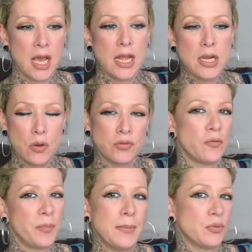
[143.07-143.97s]
a lot
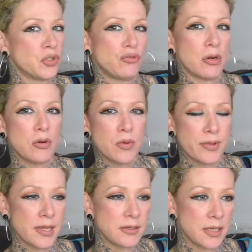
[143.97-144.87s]
of people struggle with
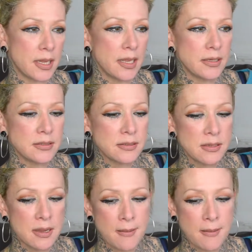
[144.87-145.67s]
it. And